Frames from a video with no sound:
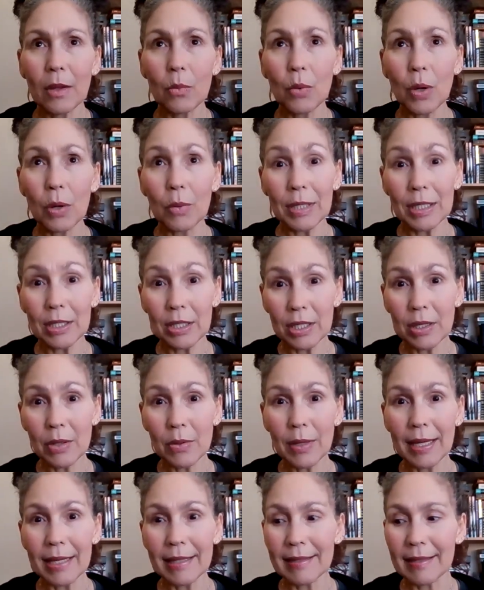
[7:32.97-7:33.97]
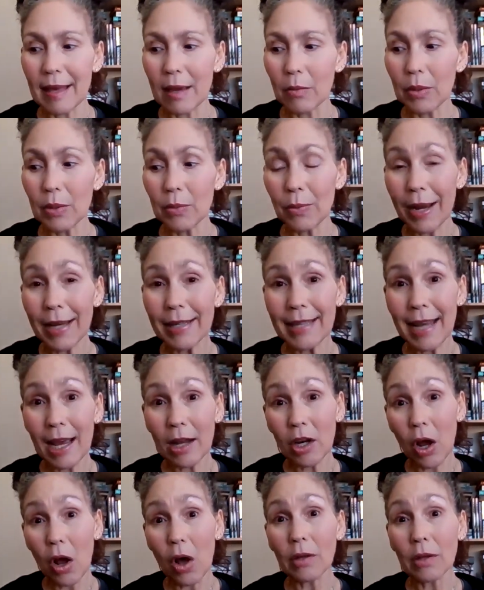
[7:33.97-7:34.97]
what we do is that we write
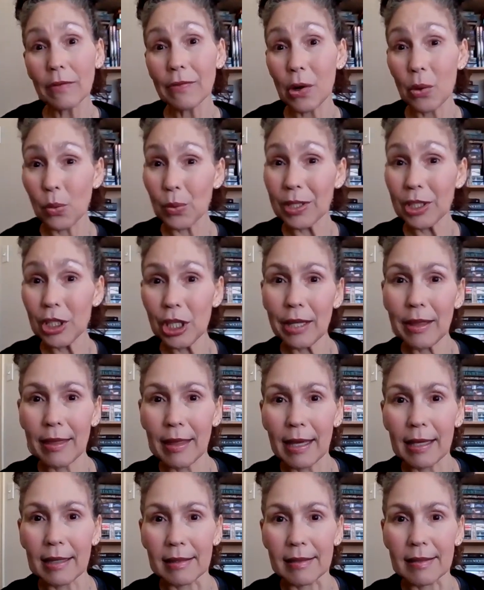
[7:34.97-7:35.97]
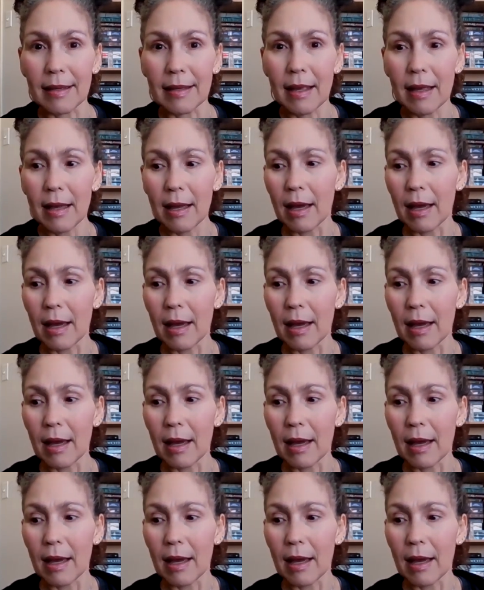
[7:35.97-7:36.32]
down all of our witchy things.